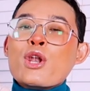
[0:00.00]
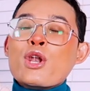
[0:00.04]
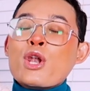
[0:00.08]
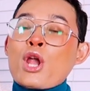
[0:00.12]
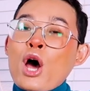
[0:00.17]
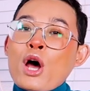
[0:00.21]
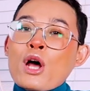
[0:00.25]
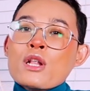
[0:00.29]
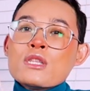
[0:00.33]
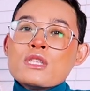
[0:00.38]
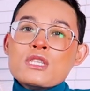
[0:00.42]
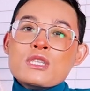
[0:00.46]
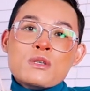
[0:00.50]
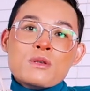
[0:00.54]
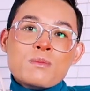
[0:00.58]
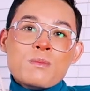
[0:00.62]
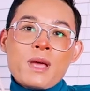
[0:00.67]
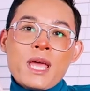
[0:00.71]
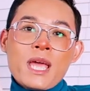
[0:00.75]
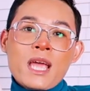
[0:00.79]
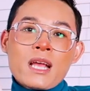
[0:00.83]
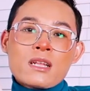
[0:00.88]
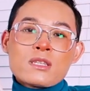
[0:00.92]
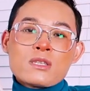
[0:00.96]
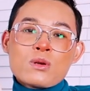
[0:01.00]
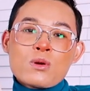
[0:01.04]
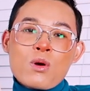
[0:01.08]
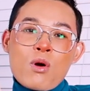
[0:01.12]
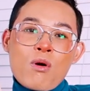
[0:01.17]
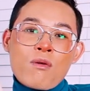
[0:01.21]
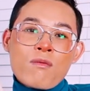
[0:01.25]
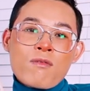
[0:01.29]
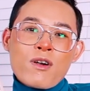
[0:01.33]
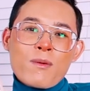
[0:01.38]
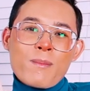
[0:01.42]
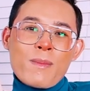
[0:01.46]
not too big to
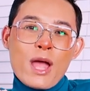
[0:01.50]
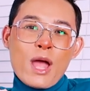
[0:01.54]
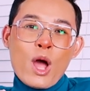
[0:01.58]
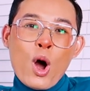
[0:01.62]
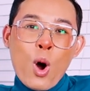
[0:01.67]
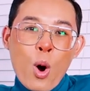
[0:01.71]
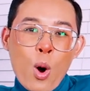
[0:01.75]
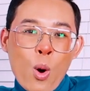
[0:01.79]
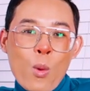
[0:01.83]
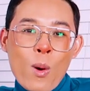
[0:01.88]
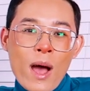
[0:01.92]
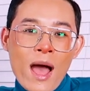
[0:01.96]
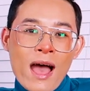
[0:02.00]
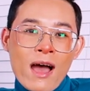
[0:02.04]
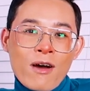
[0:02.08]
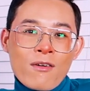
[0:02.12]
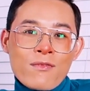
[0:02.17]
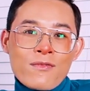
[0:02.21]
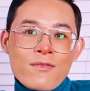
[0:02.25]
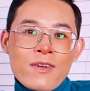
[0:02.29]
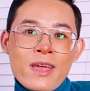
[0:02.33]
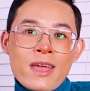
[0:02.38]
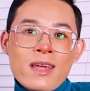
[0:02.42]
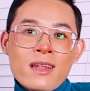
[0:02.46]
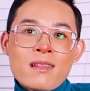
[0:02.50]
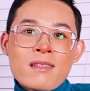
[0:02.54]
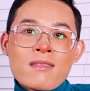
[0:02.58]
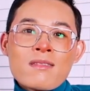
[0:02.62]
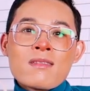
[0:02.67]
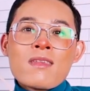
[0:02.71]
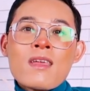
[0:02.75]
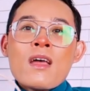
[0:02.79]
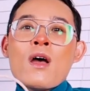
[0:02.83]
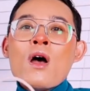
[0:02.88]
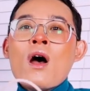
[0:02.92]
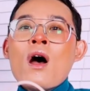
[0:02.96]
cover my whole
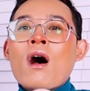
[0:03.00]
outfits